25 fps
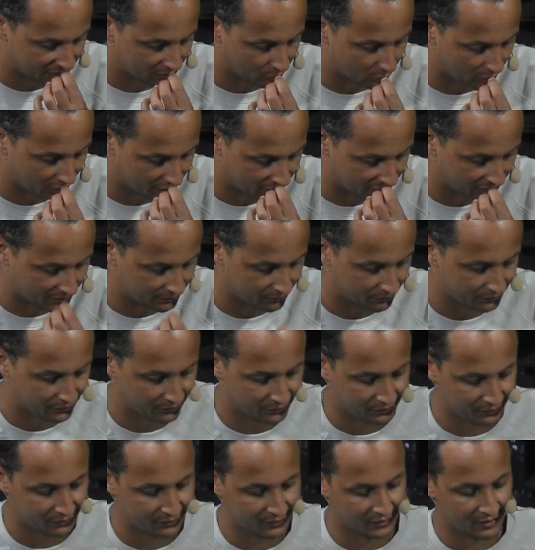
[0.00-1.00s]
the one
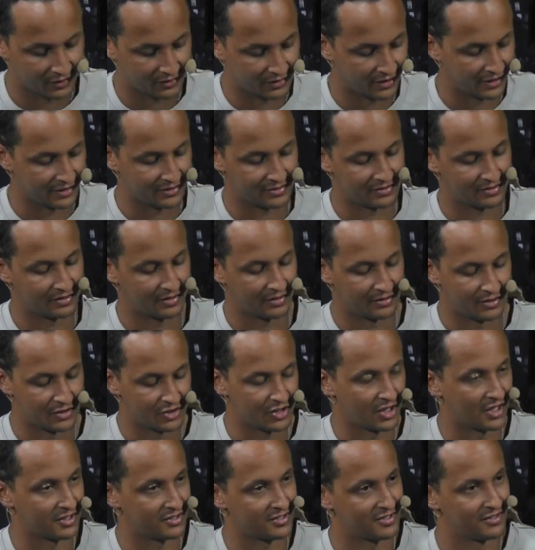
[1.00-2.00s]
that takes
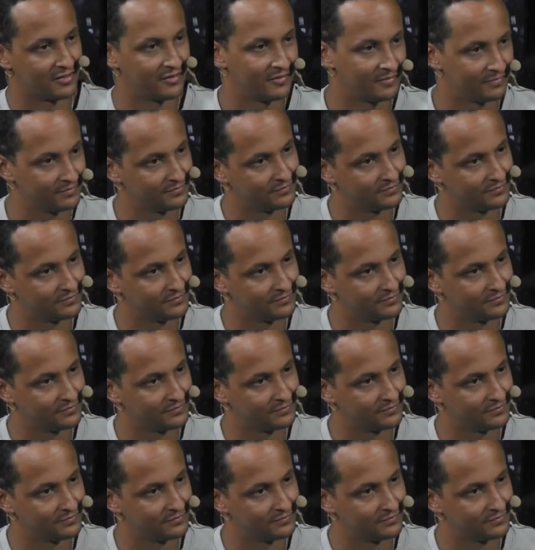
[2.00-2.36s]
the shots?